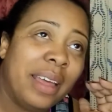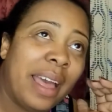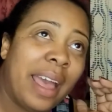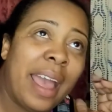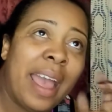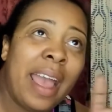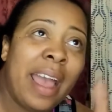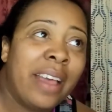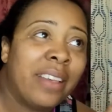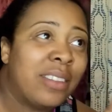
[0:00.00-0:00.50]

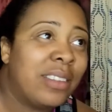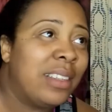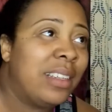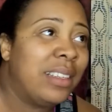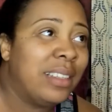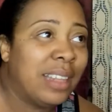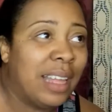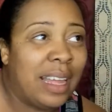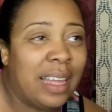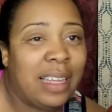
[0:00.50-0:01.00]
Ashley,
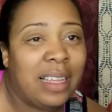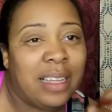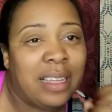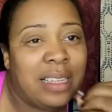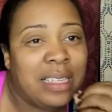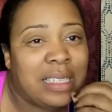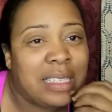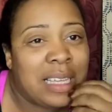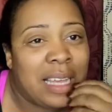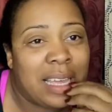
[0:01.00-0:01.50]
like,
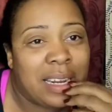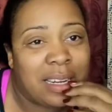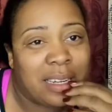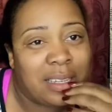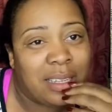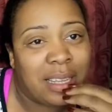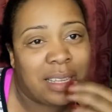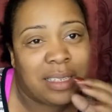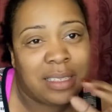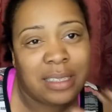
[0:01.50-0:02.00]
is kind of,
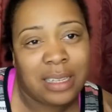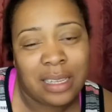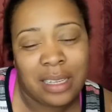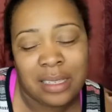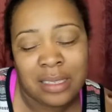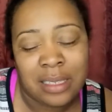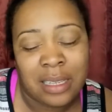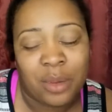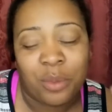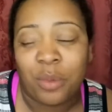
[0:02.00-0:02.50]
like,
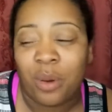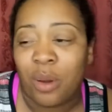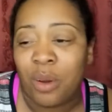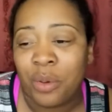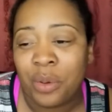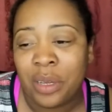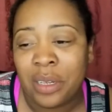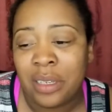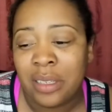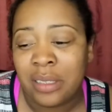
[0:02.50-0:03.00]
dead set
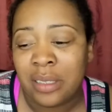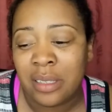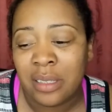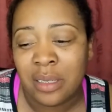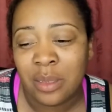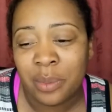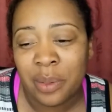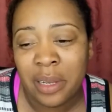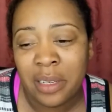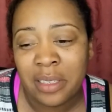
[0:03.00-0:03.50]
wrong in this
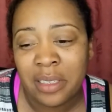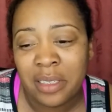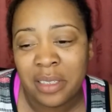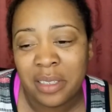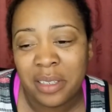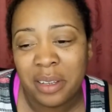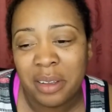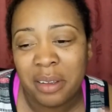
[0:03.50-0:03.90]
situation.